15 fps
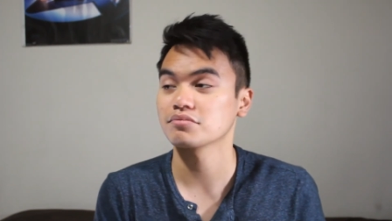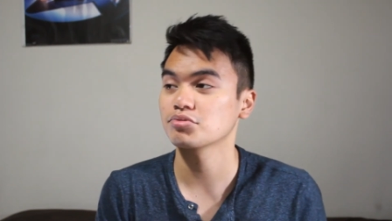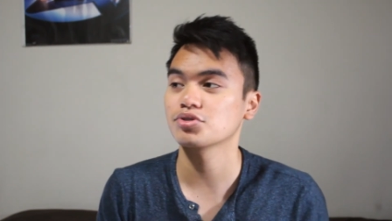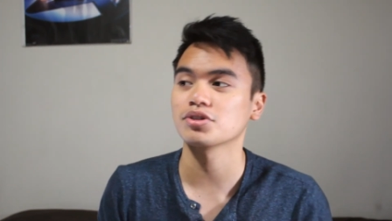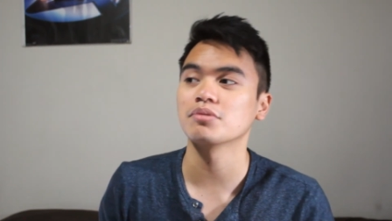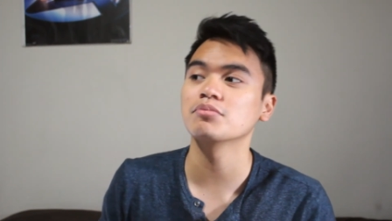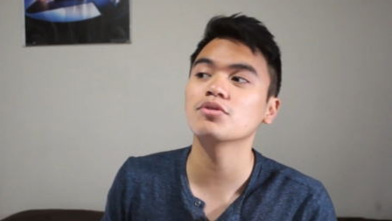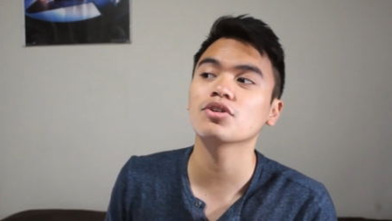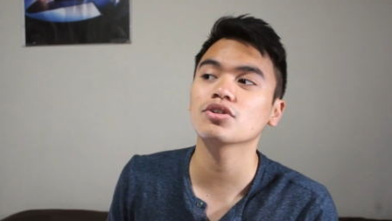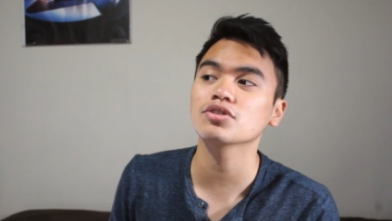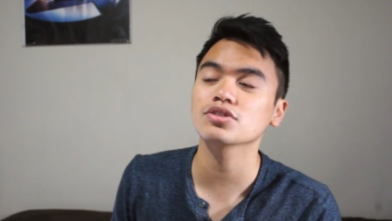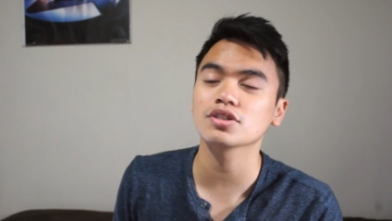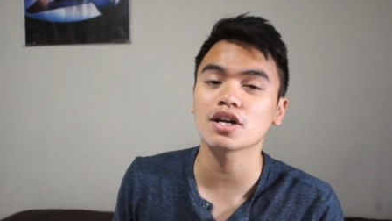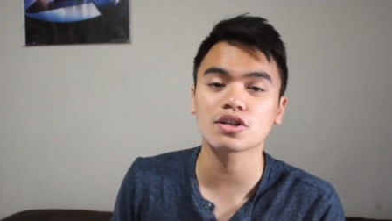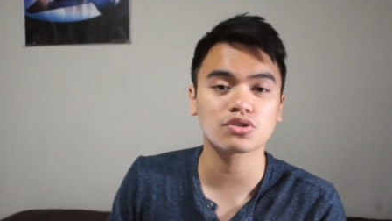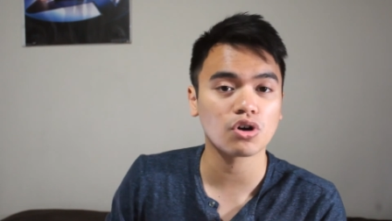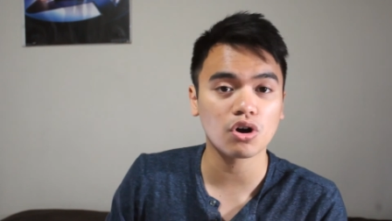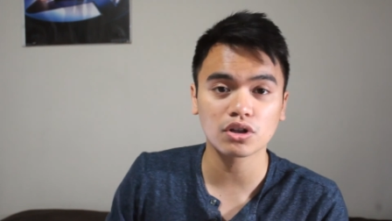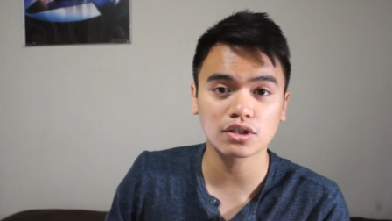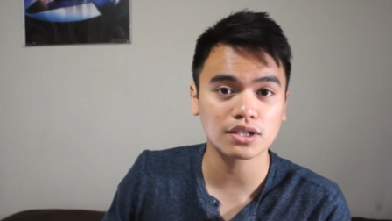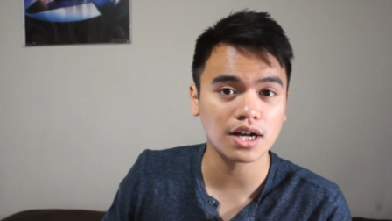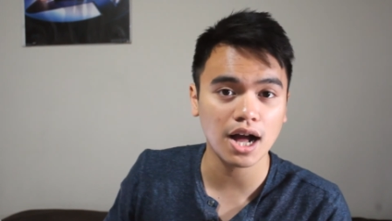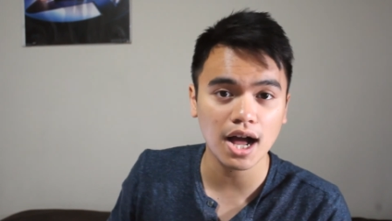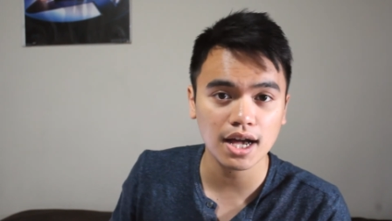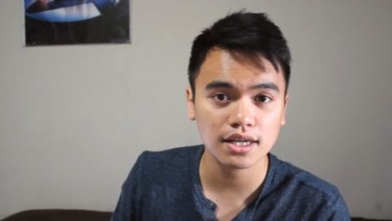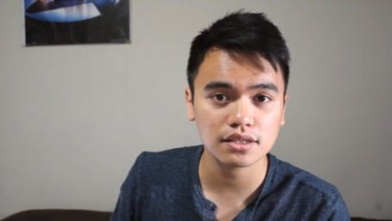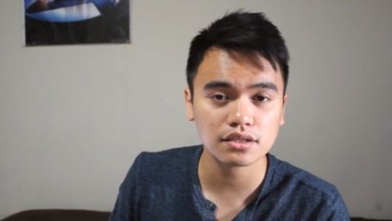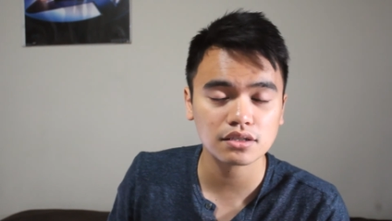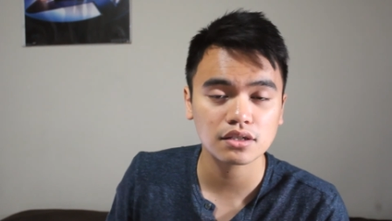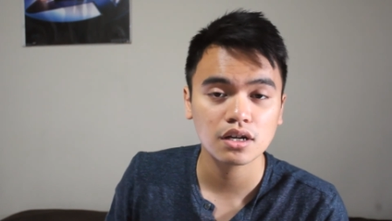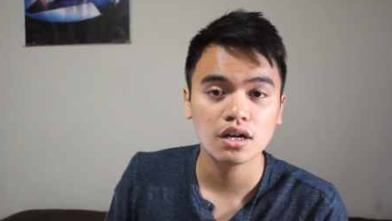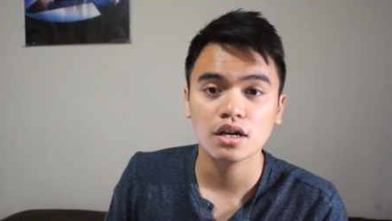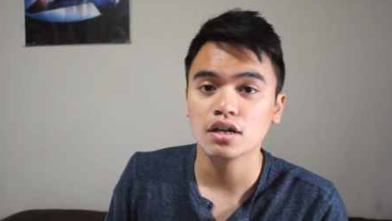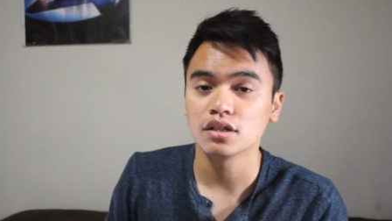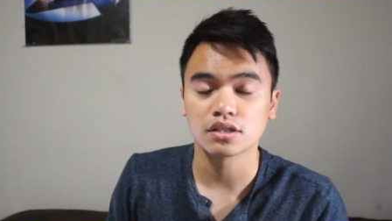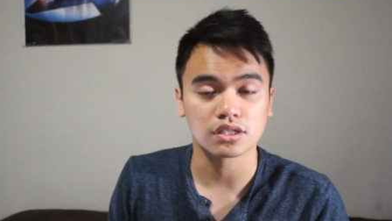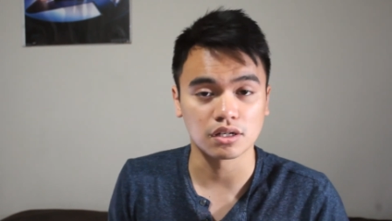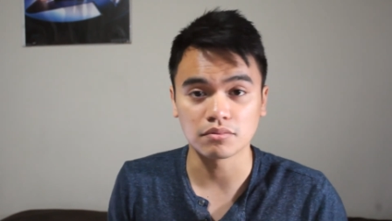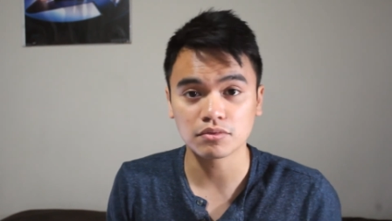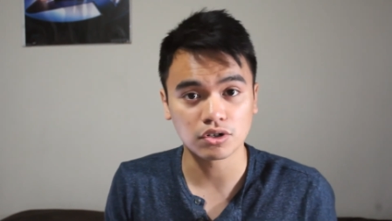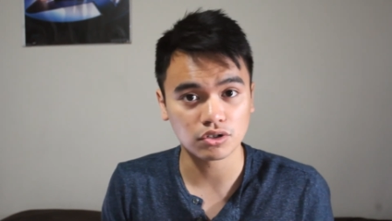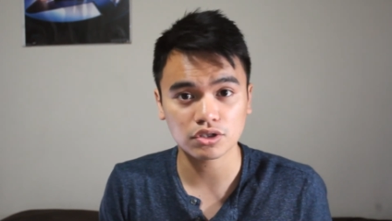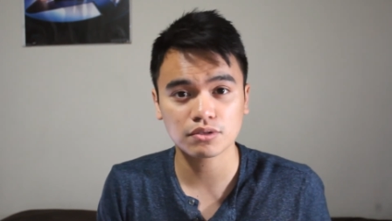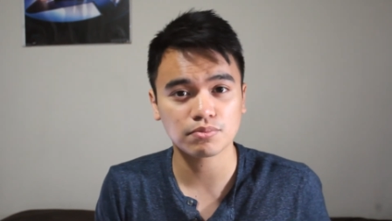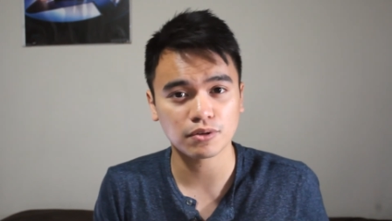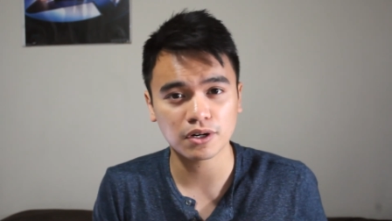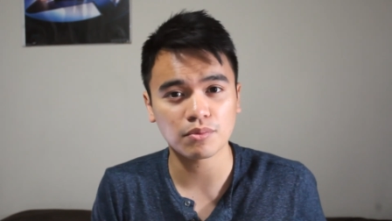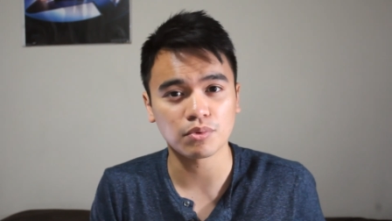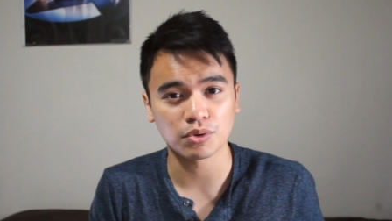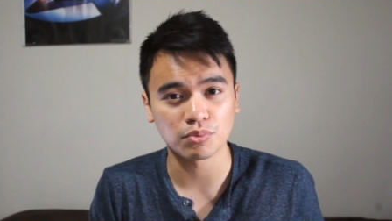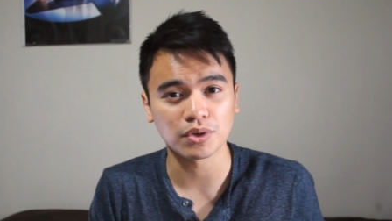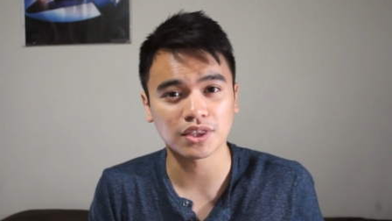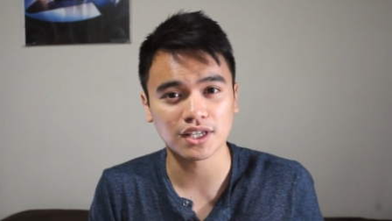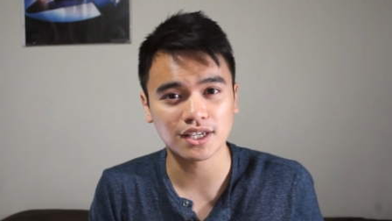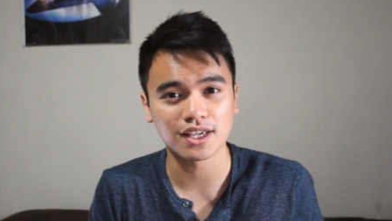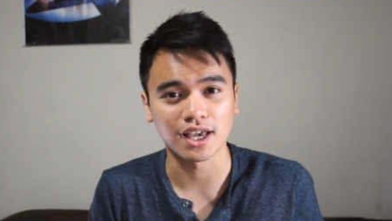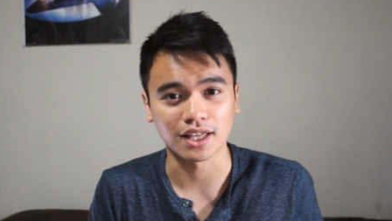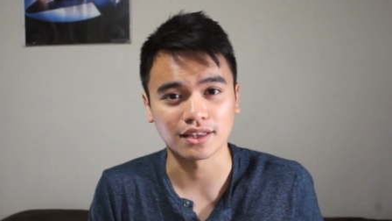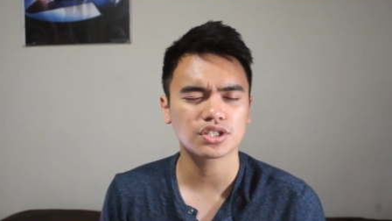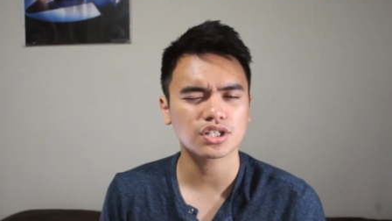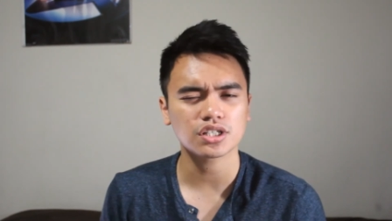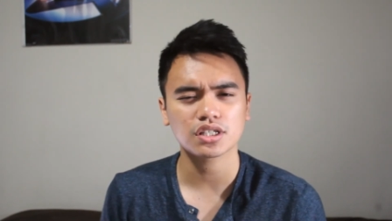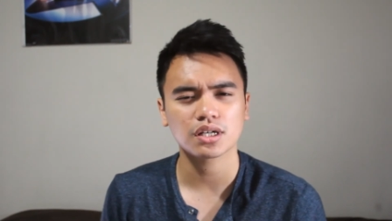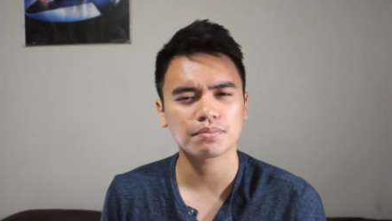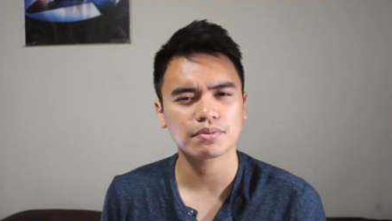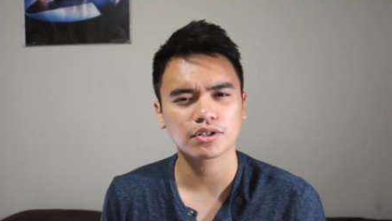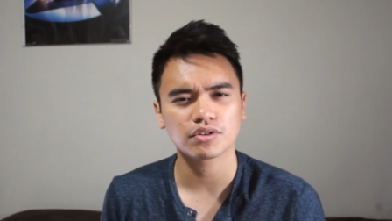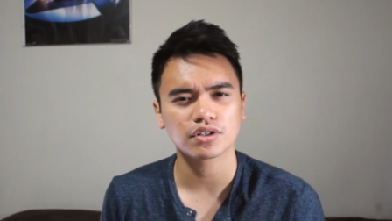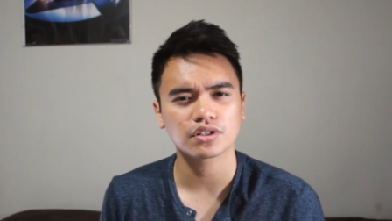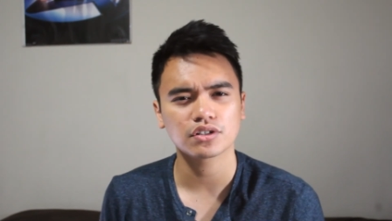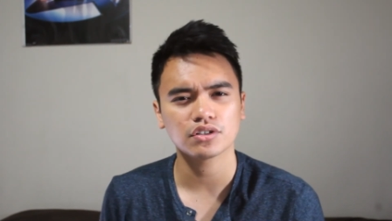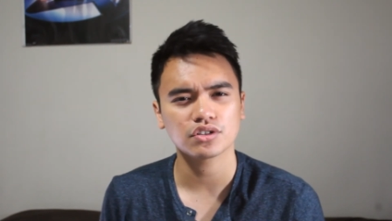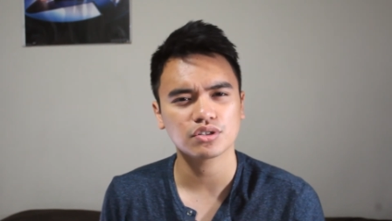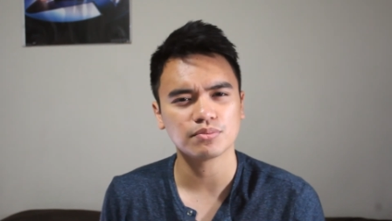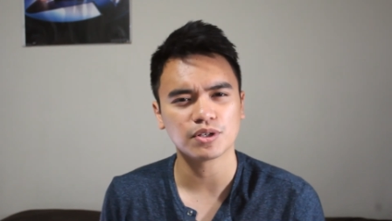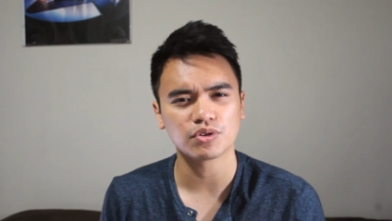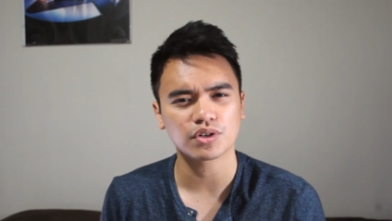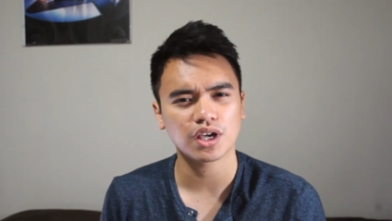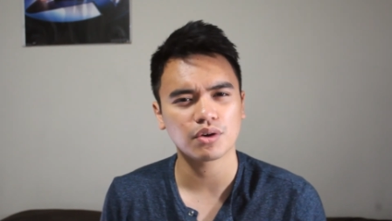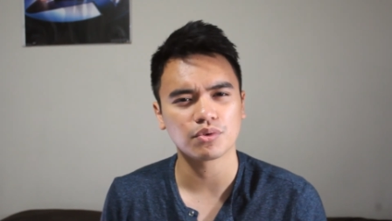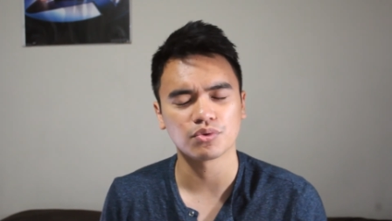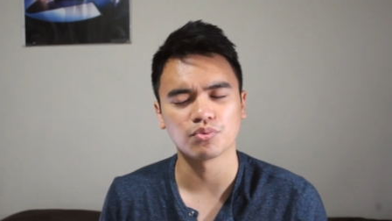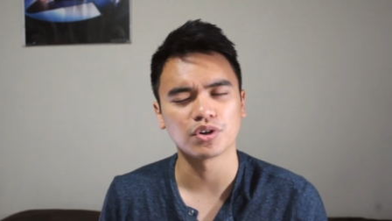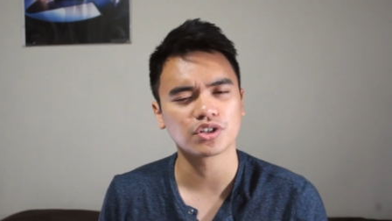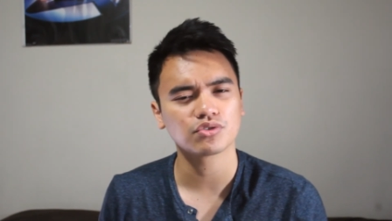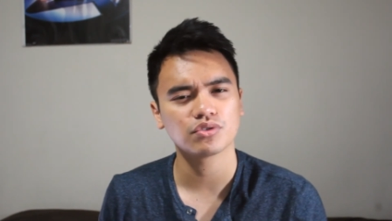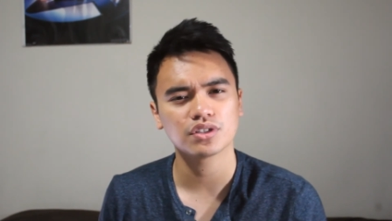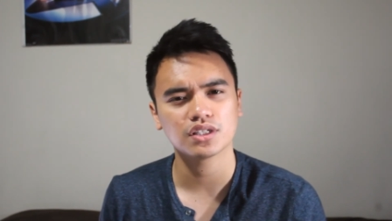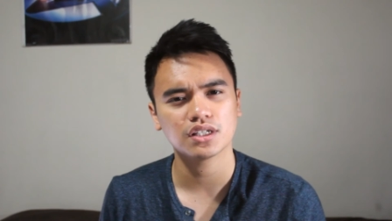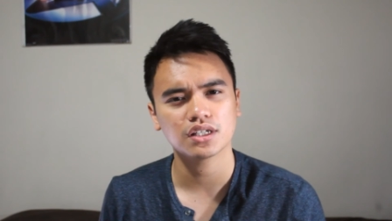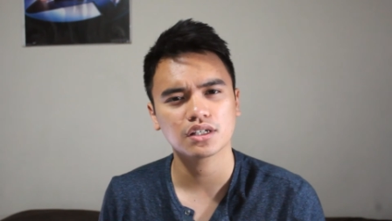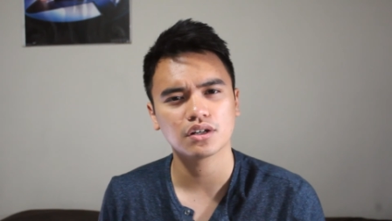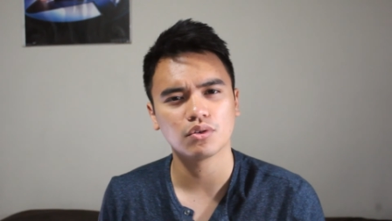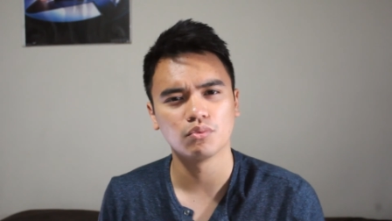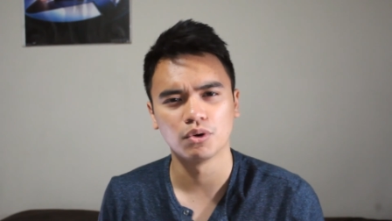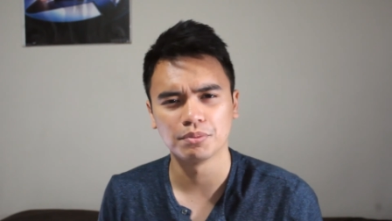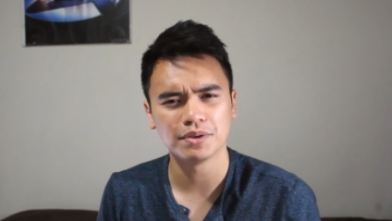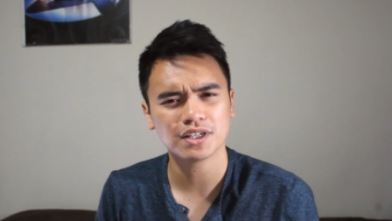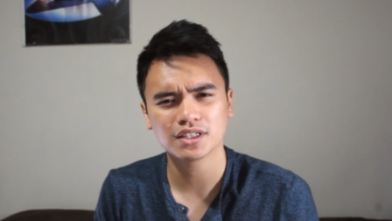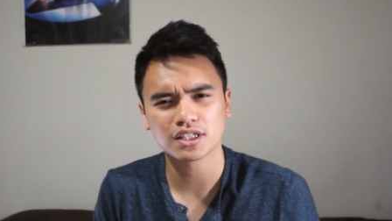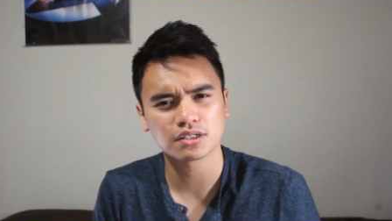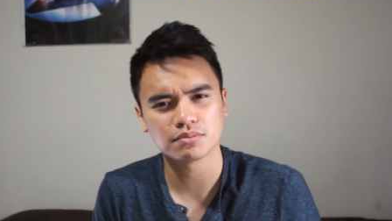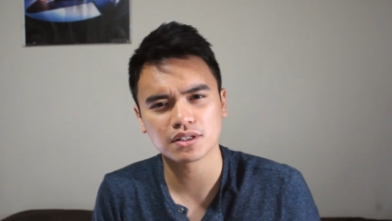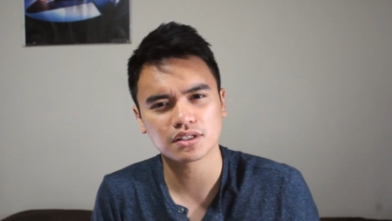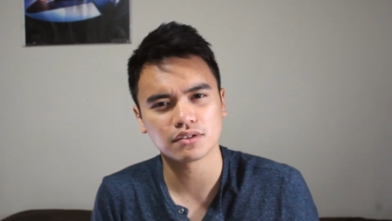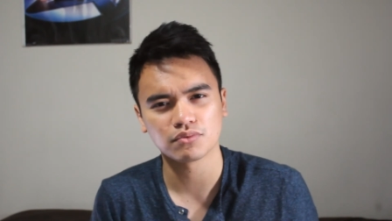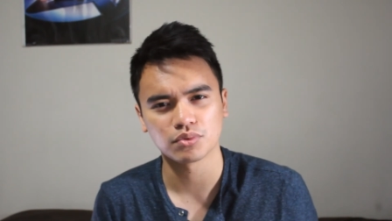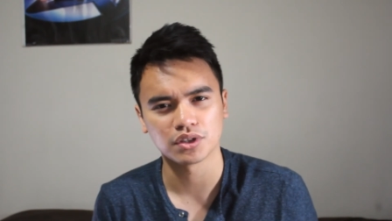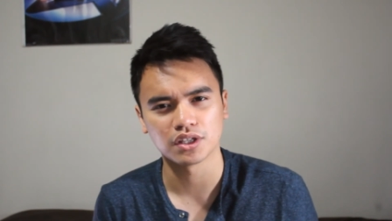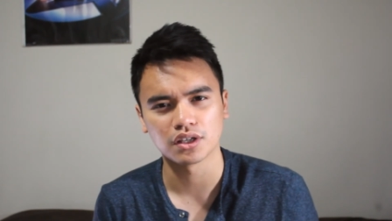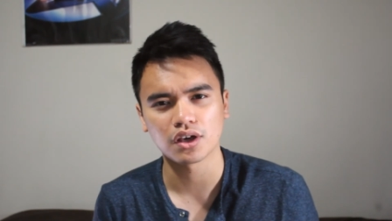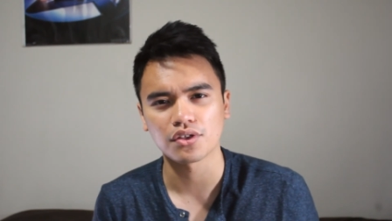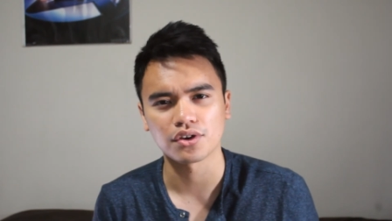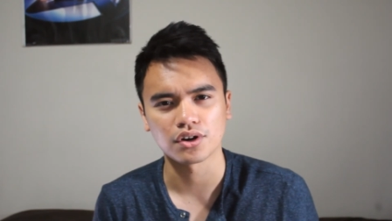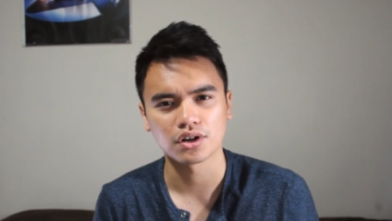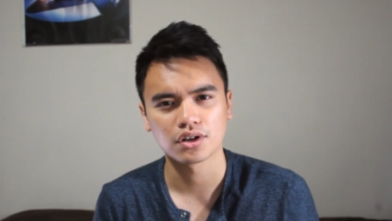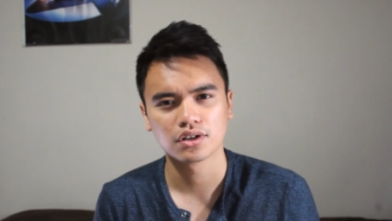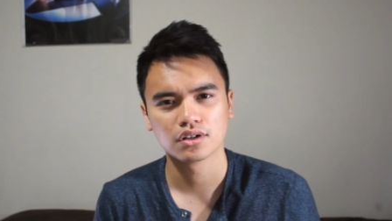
Some girls like taller guys. Some girls put up with what they get. It's just hypocritical to be okay with one critique while being dismissive with the other.